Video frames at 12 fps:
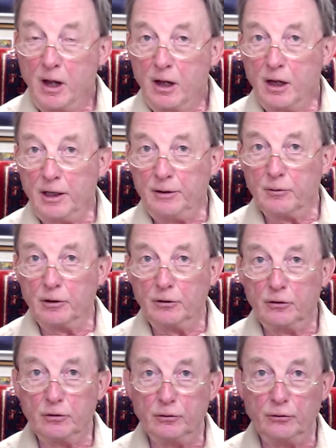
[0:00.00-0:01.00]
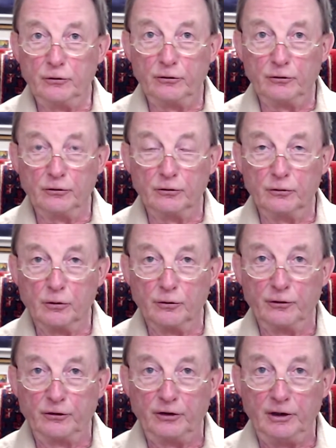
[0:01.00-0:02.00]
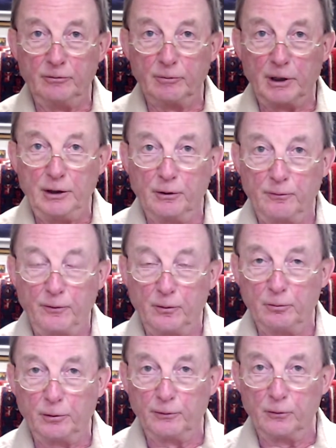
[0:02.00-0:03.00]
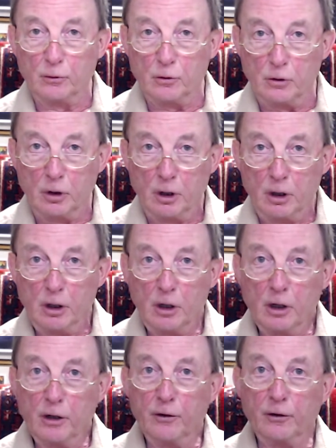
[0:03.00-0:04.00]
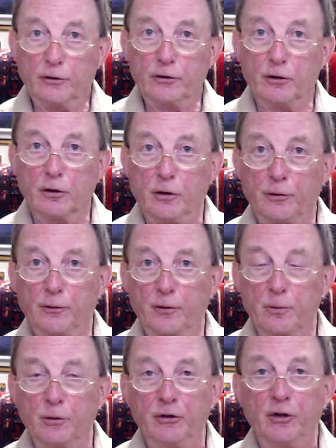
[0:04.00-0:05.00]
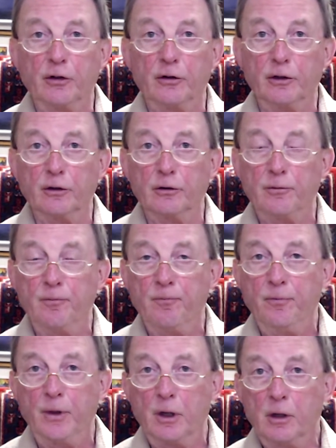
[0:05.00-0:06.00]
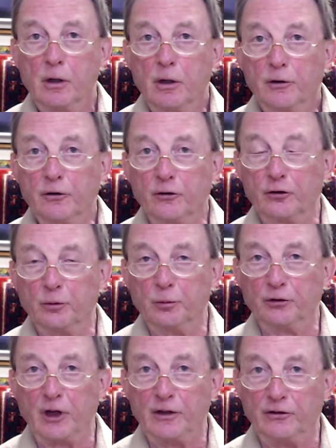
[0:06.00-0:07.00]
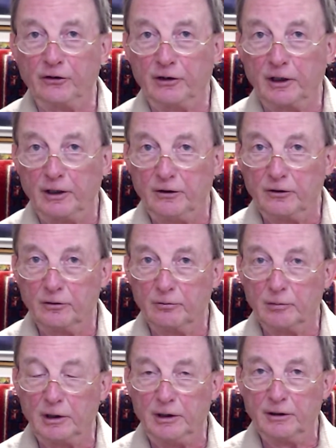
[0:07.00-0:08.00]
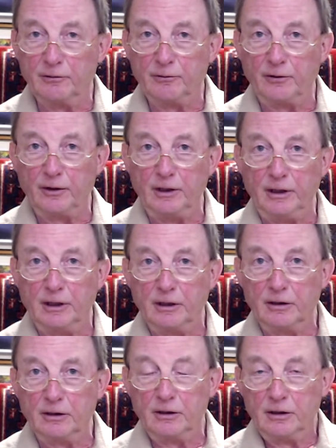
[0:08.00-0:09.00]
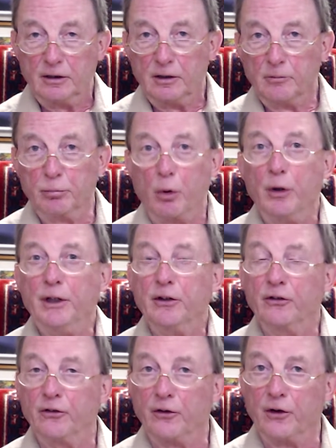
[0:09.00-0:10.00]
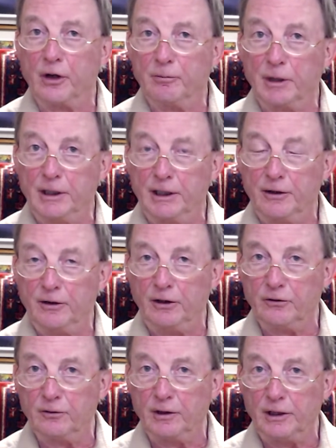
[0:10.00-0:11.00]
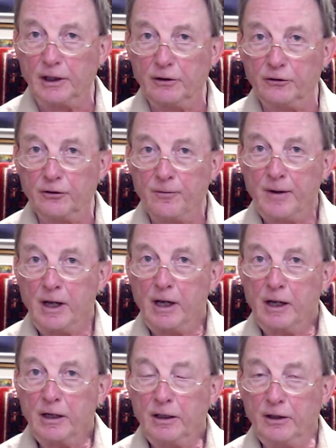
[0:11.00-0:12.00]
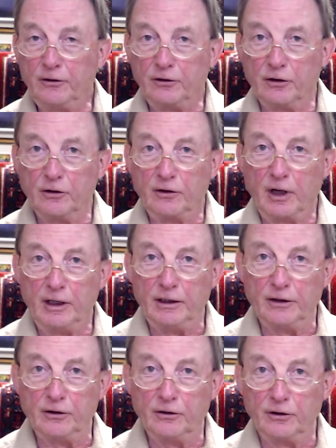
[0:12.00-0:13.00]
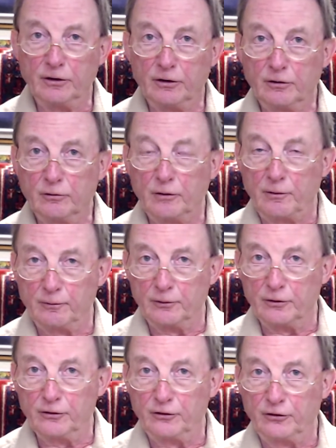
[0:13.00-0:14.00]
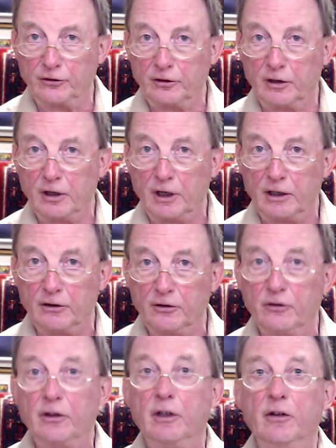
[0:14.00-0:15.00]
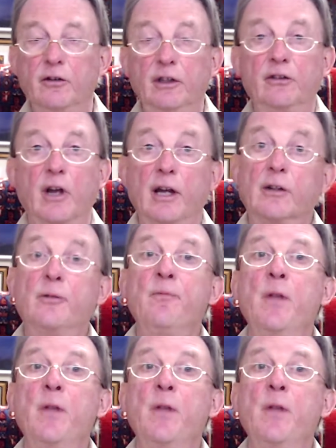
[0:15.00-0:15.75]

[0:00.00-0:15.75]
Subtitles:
anyone who's not seen many of them before that a lot of the material to substantiate many of the points that I make in these videos is contained, referenced and in detail